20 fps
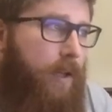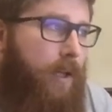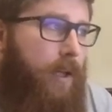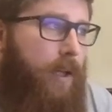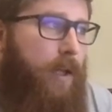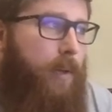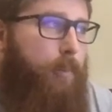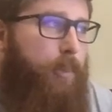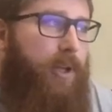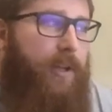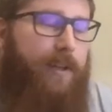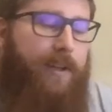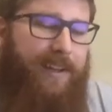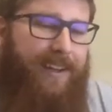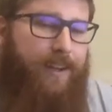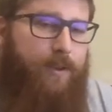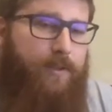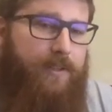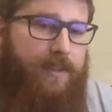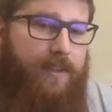But
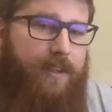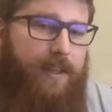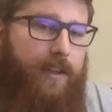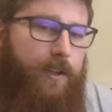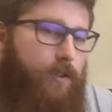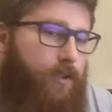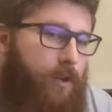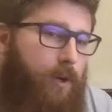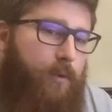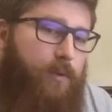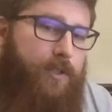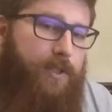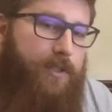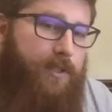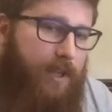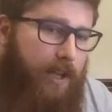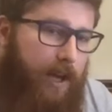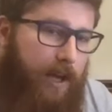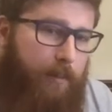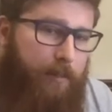here's the thing. Don't just
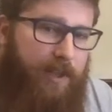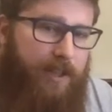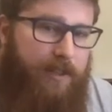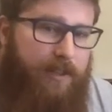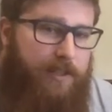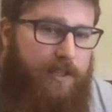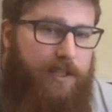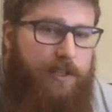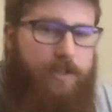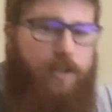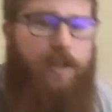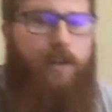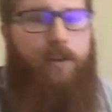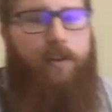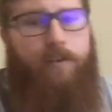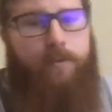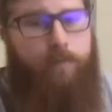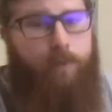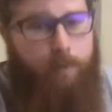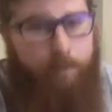copy the T-shell
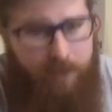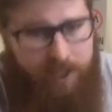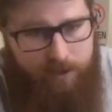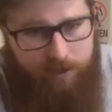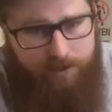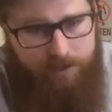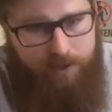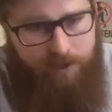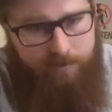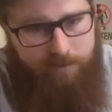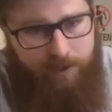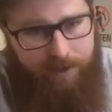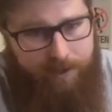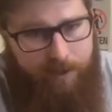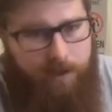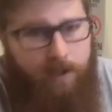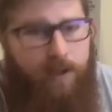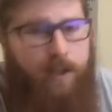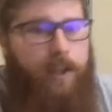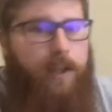and repeat yourself
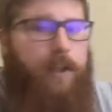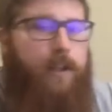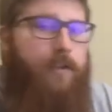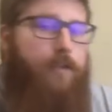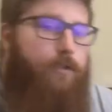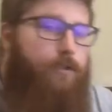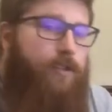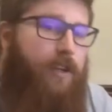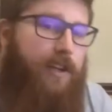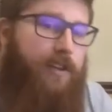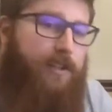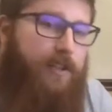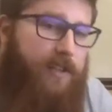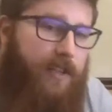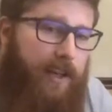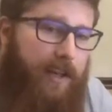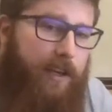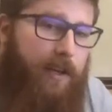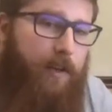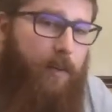again. Judges
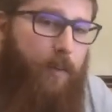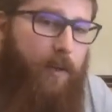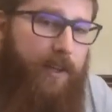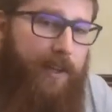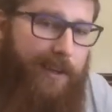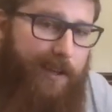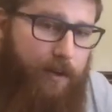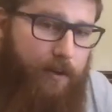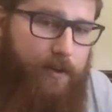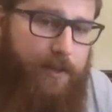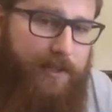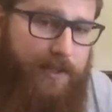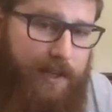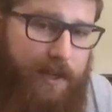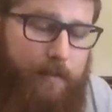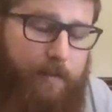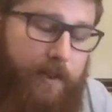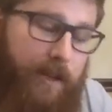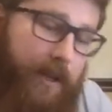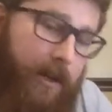hate it when they hear the
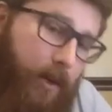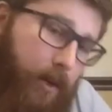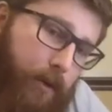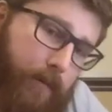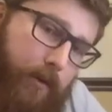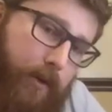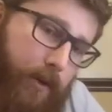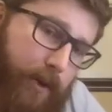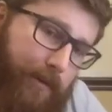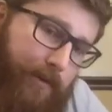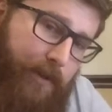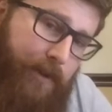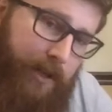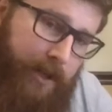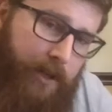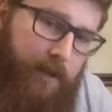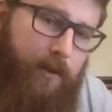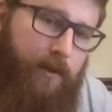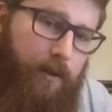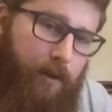same thing over and over
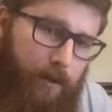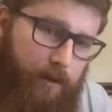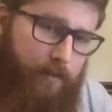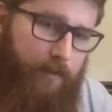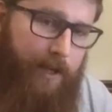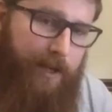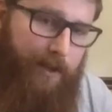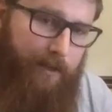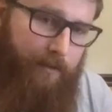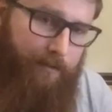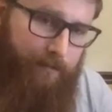again all around.